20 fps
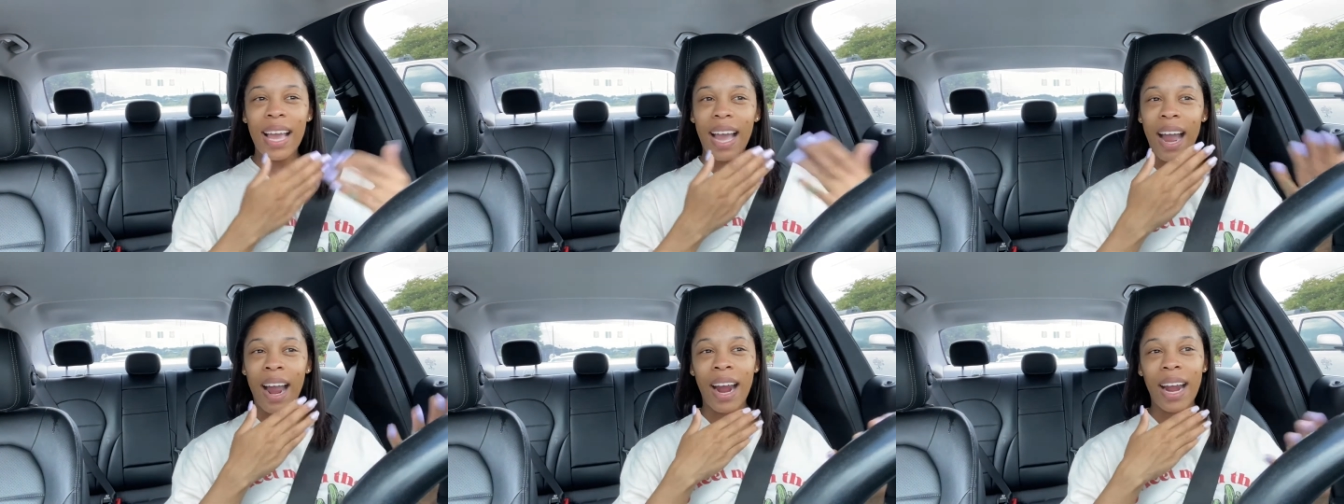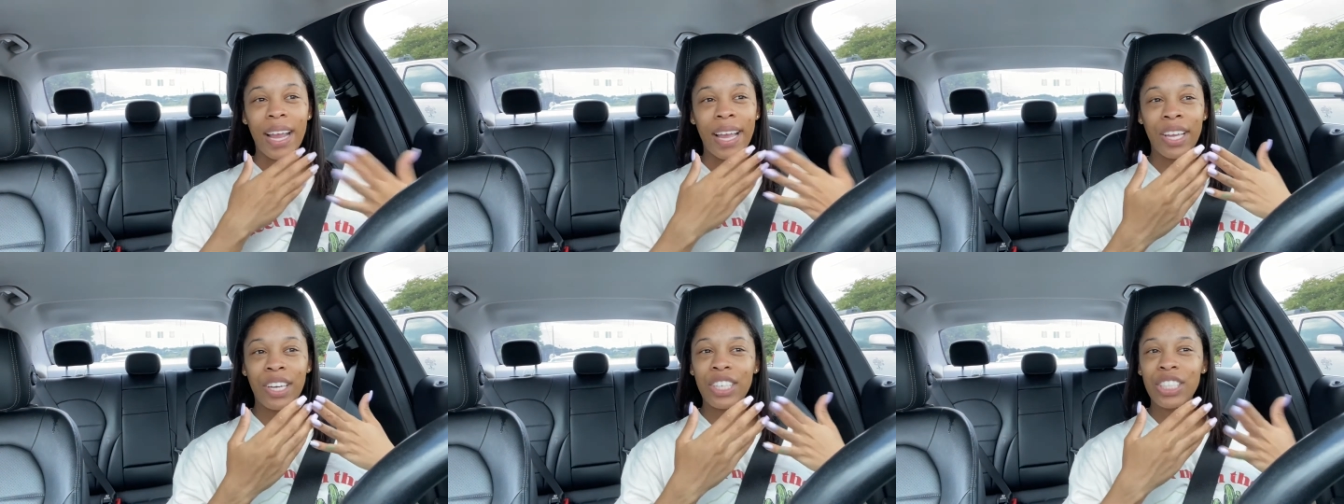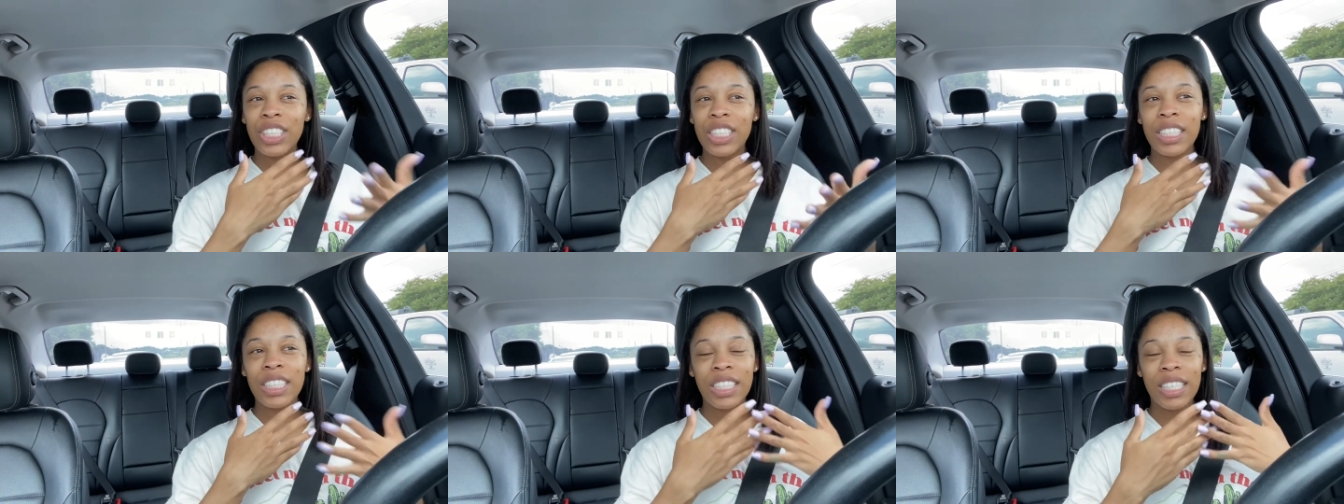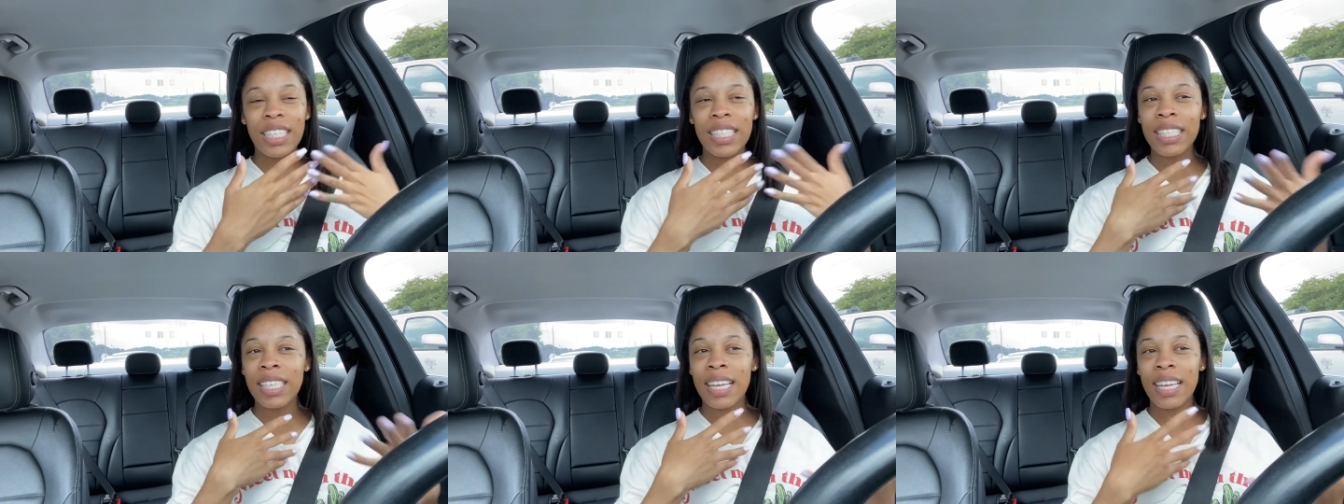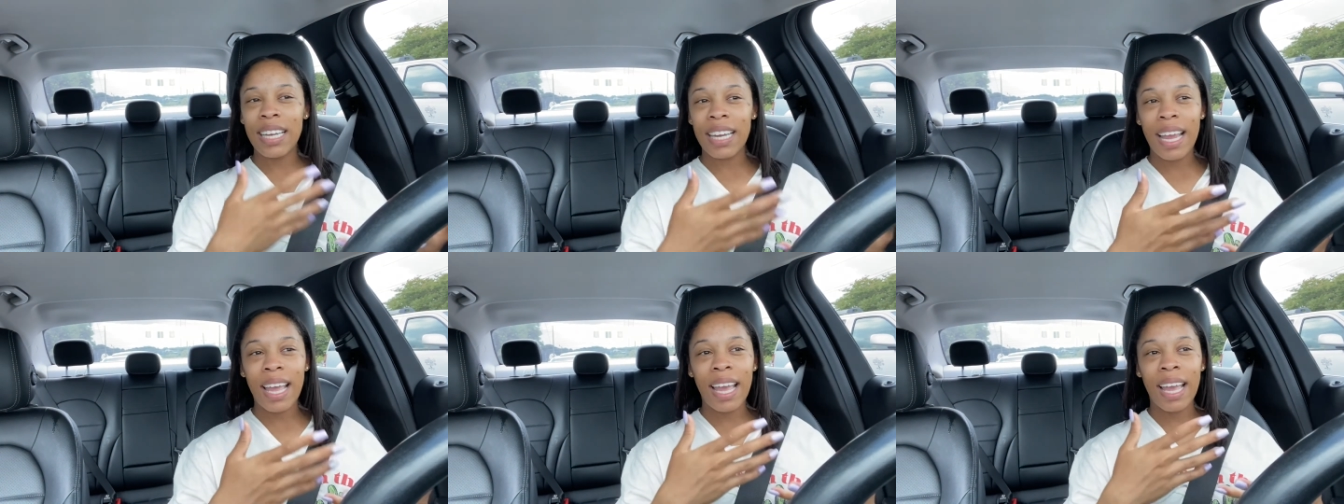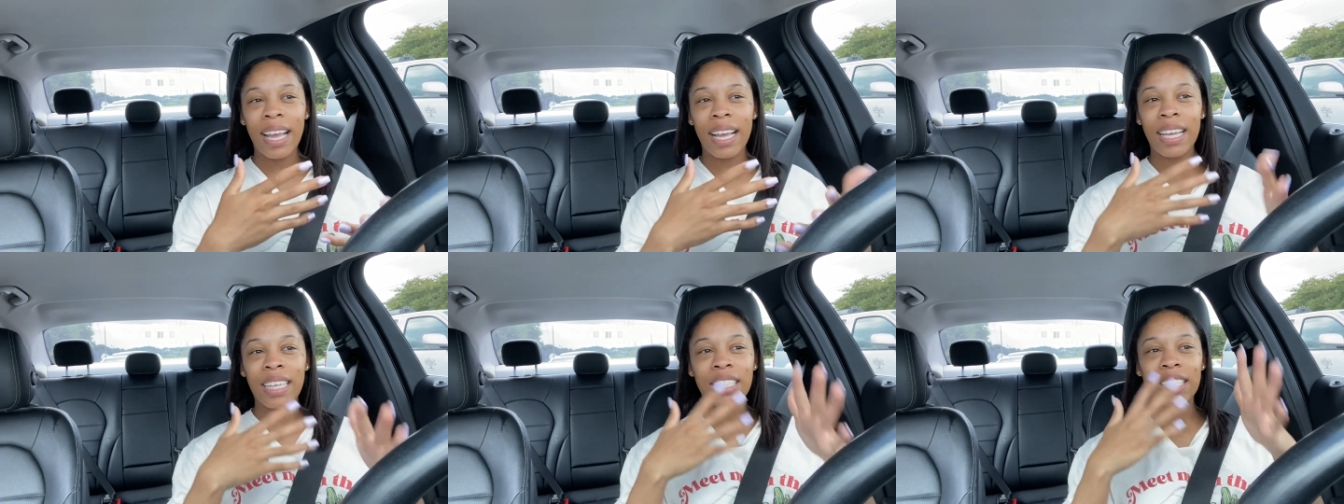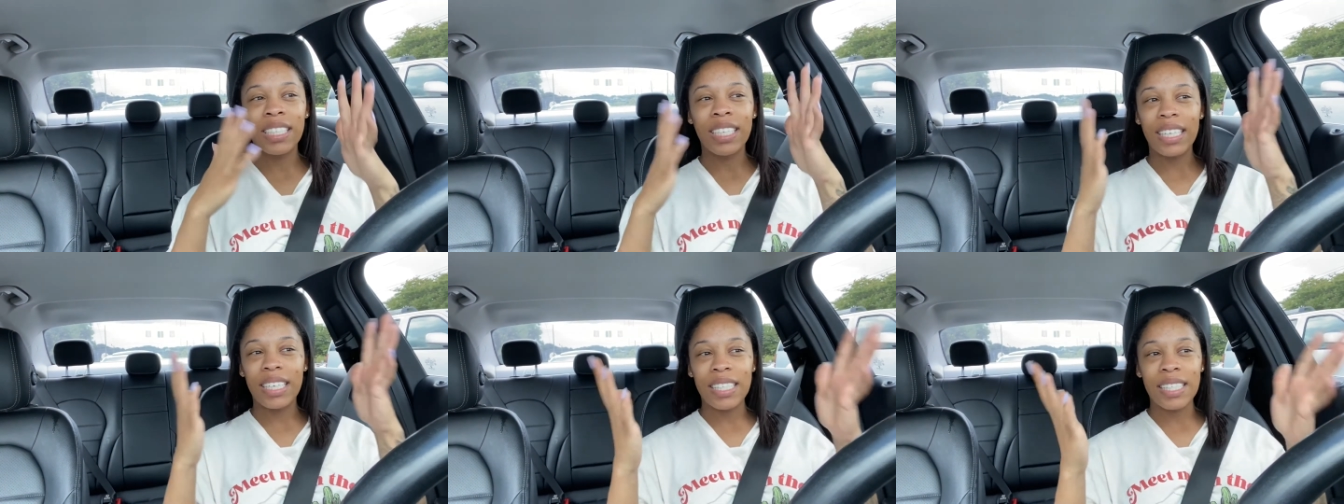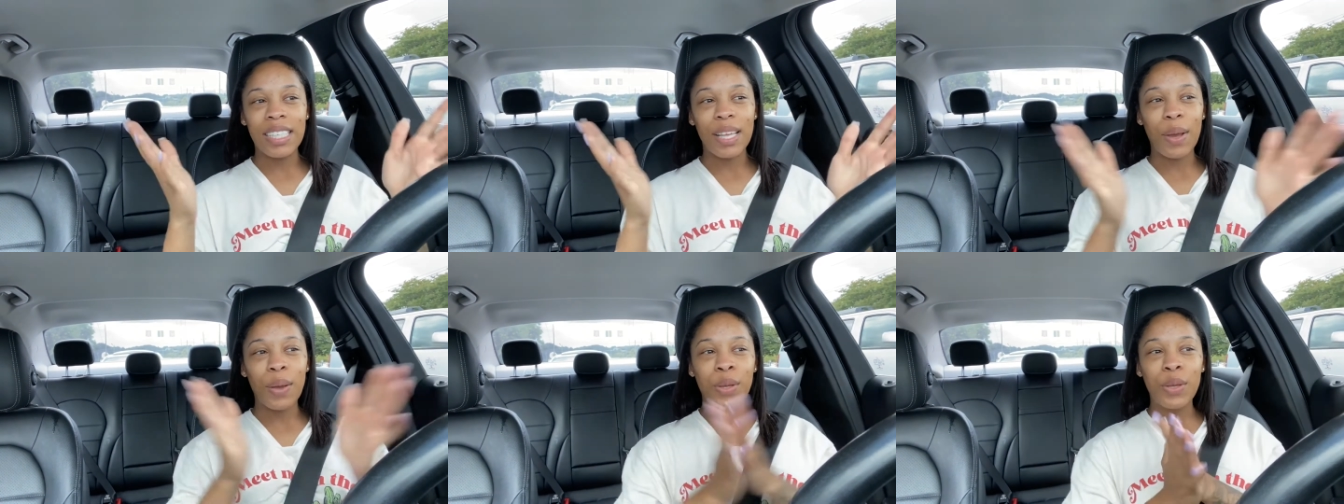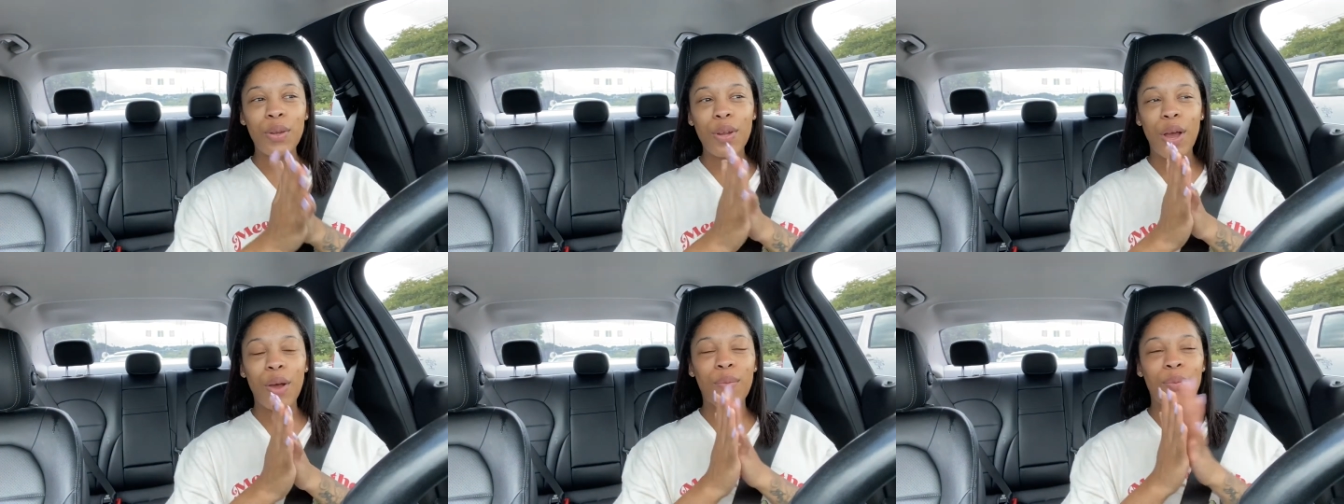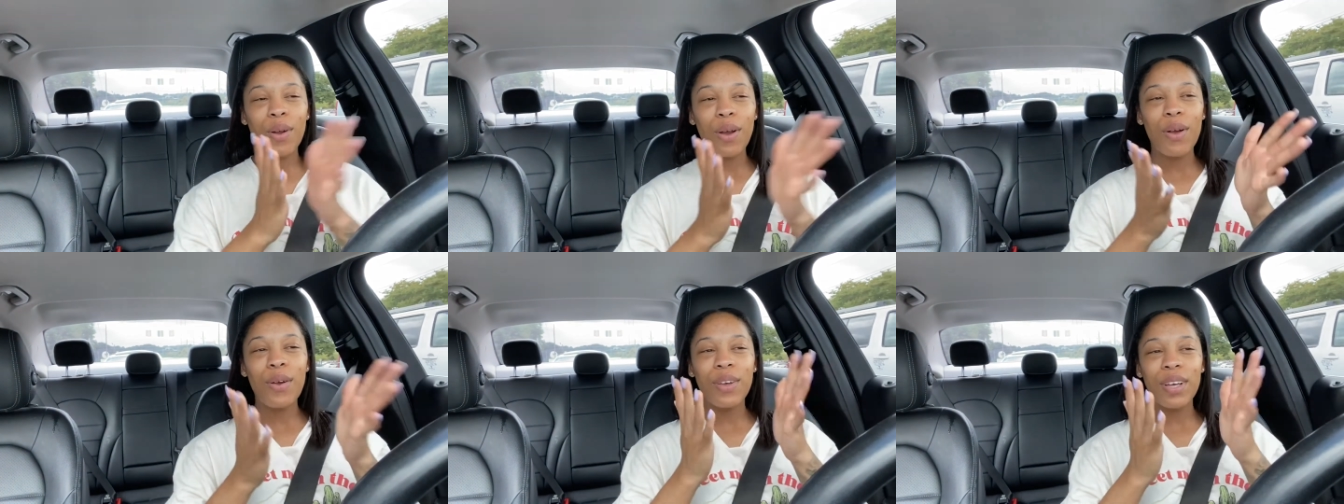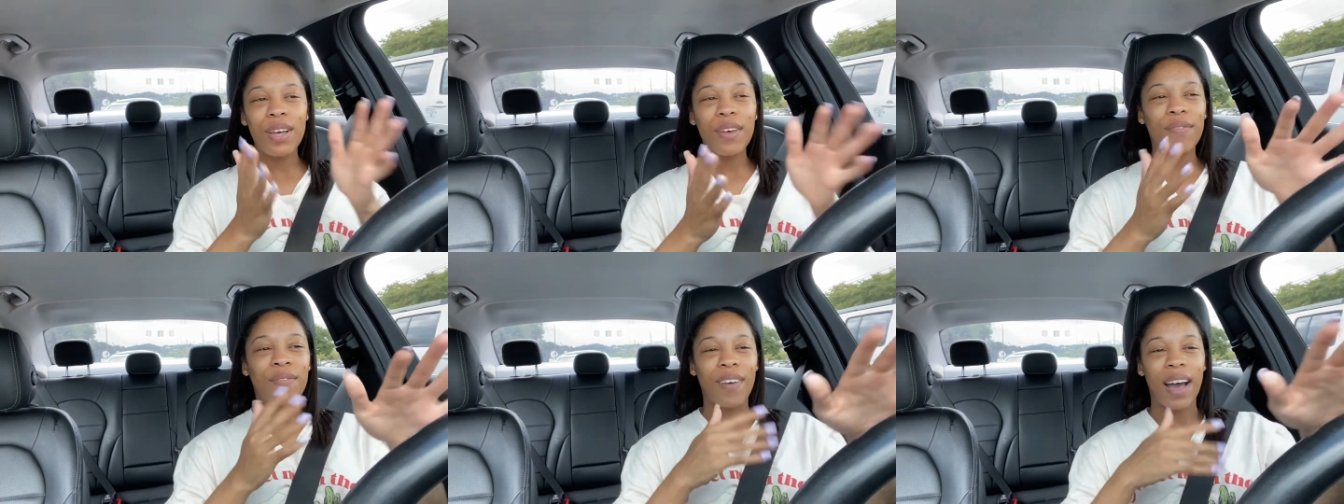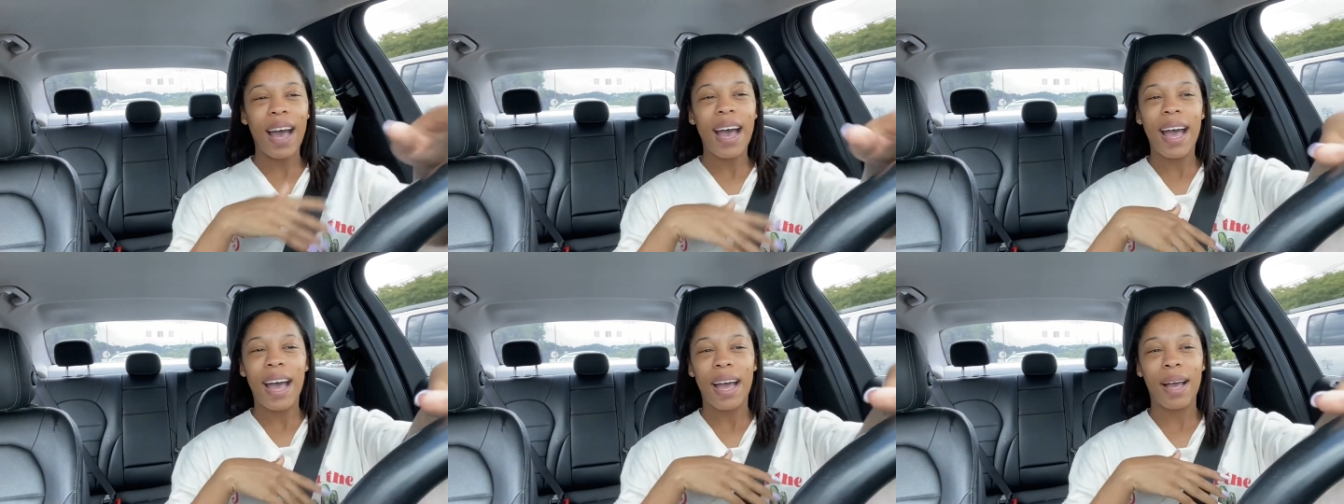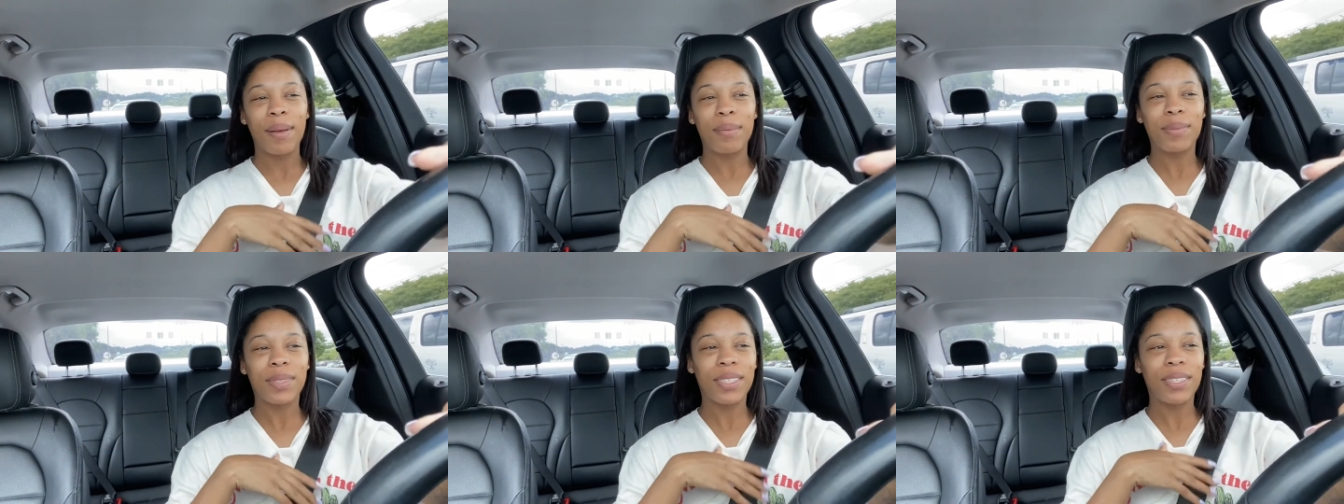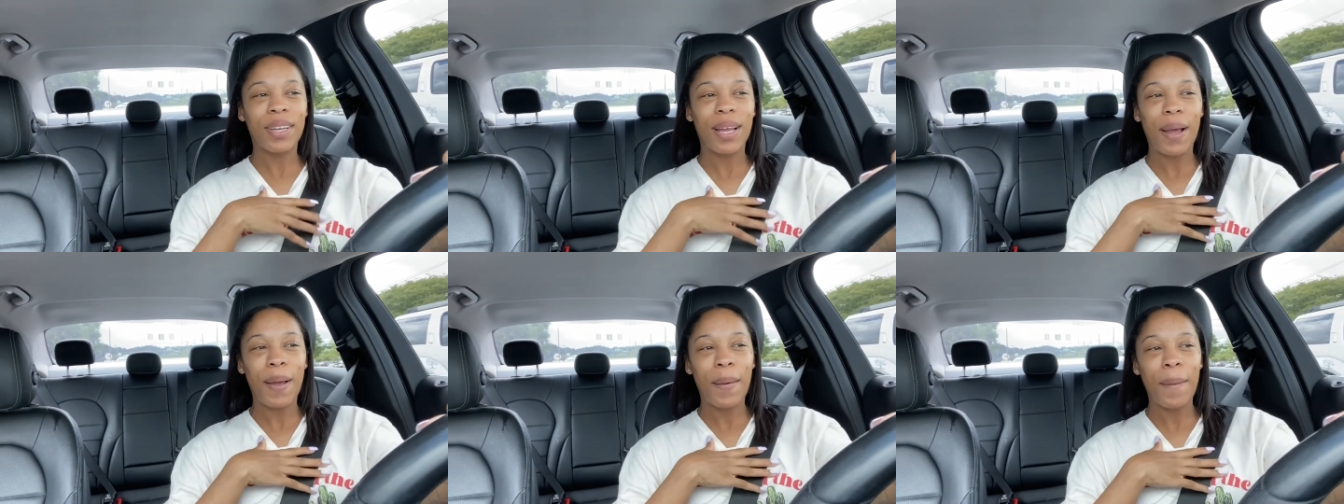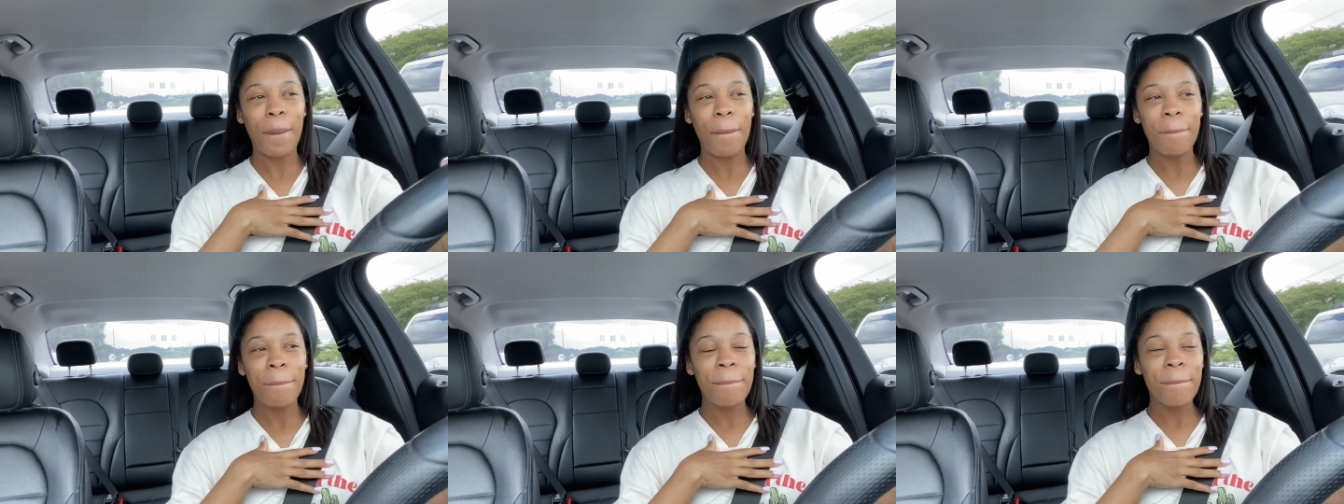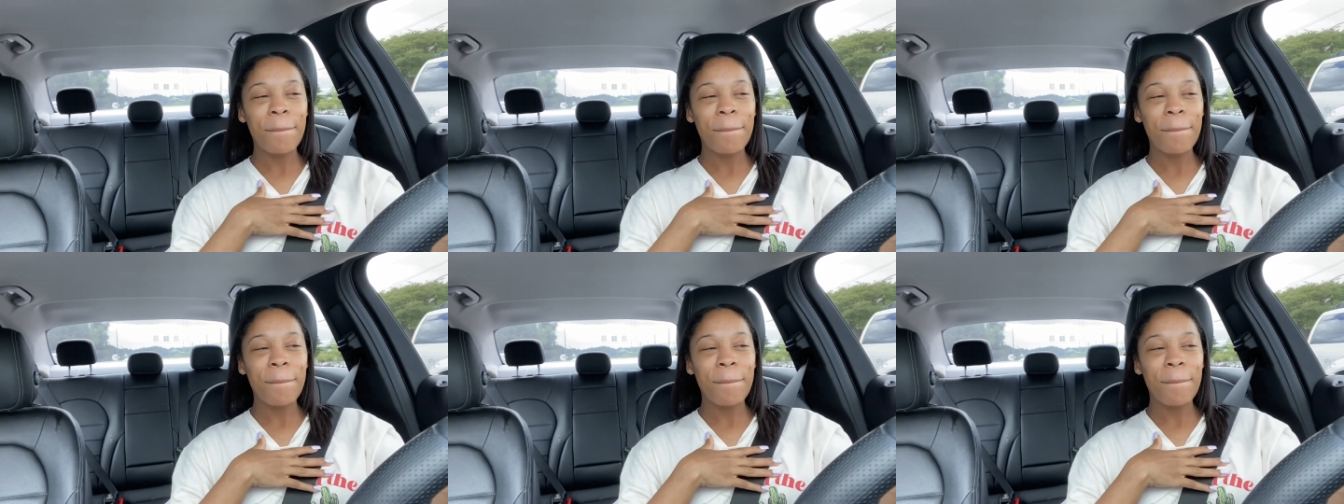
Our energy just connect. It's just, you know, real good vibes, you know?